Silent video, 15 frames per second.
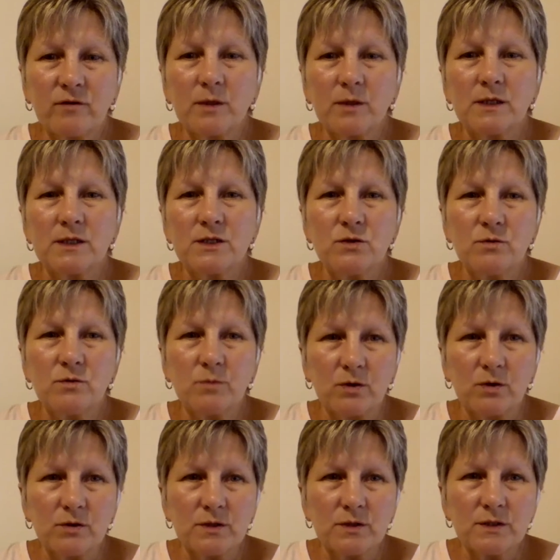
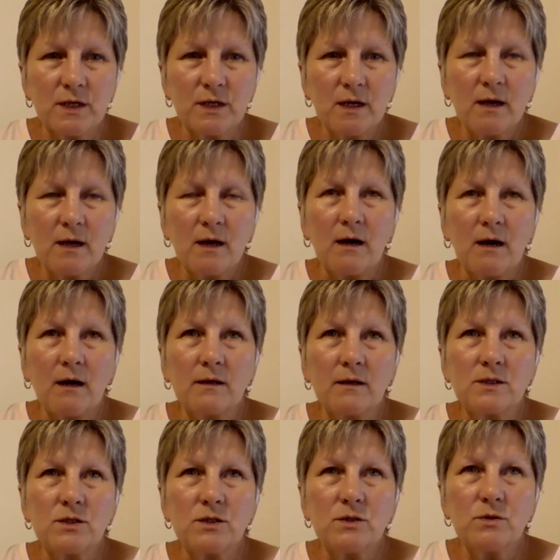consumers uh,
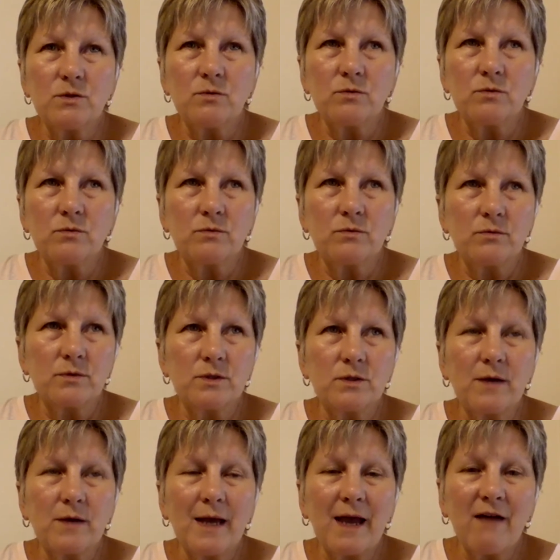to to
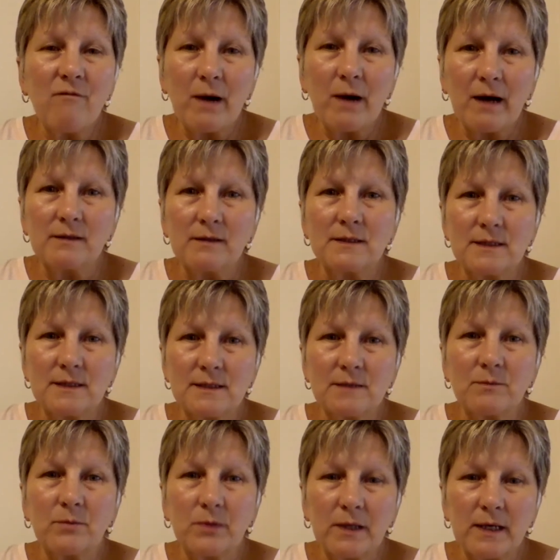have policies in
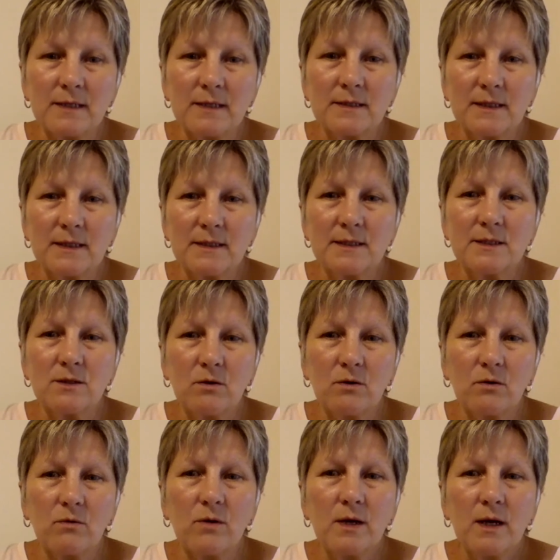place. And
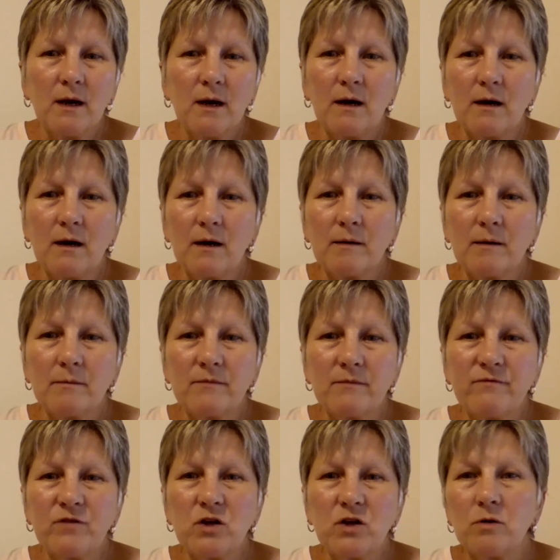so, um, if
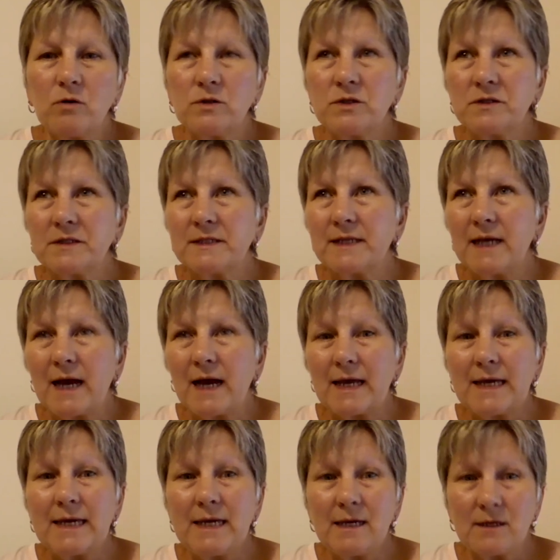you go to say
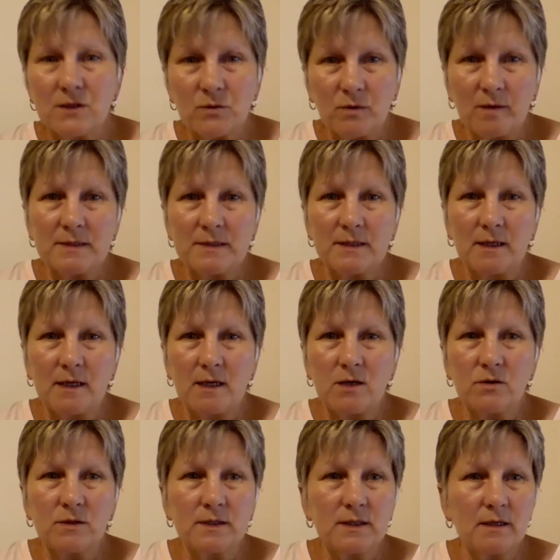IKEA's website,
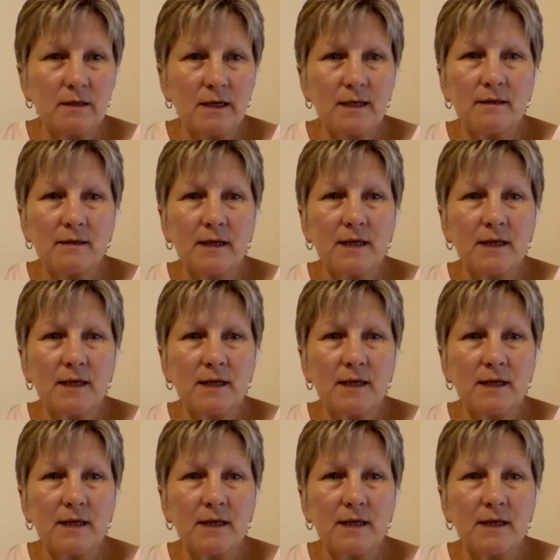you'll see they they